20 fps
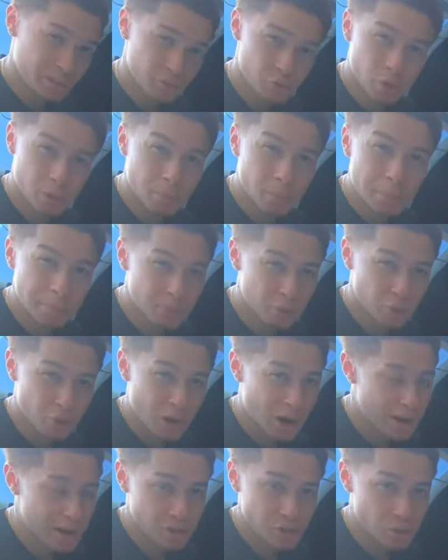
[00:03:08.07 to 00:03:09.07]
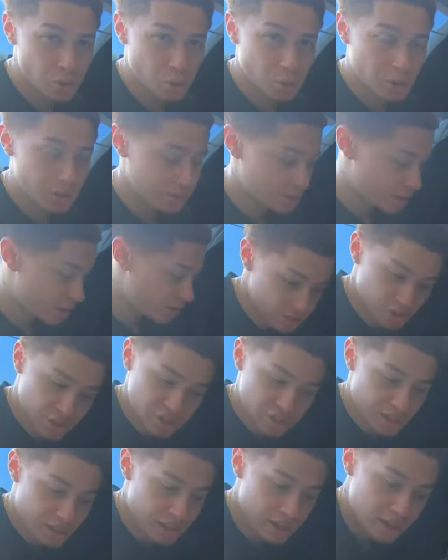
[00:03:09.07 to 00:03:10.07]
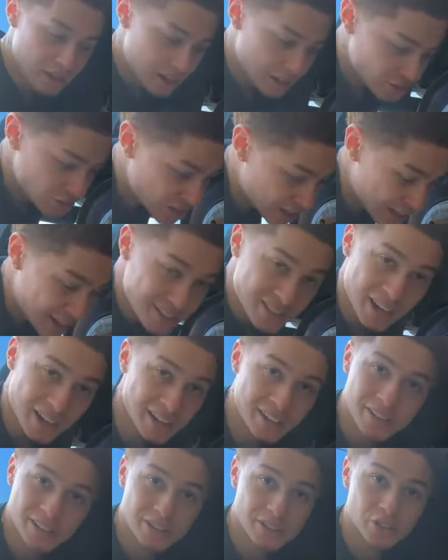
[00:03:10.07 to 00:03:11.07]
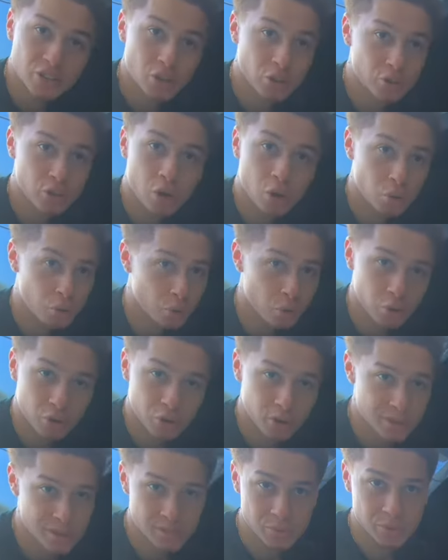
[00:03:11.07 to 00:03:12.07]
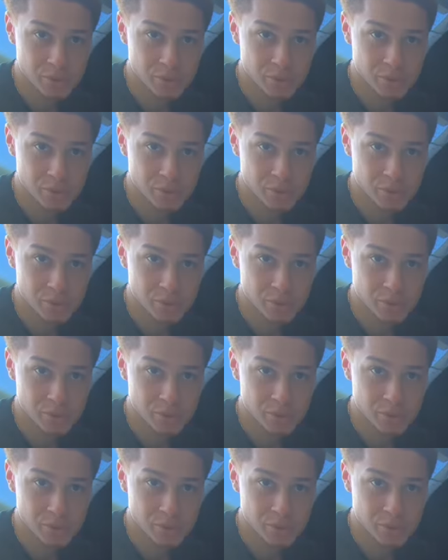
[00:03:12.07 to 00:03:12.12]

you a bumpy ride, and you don't want that. Just hand tighten it, don't go crazy with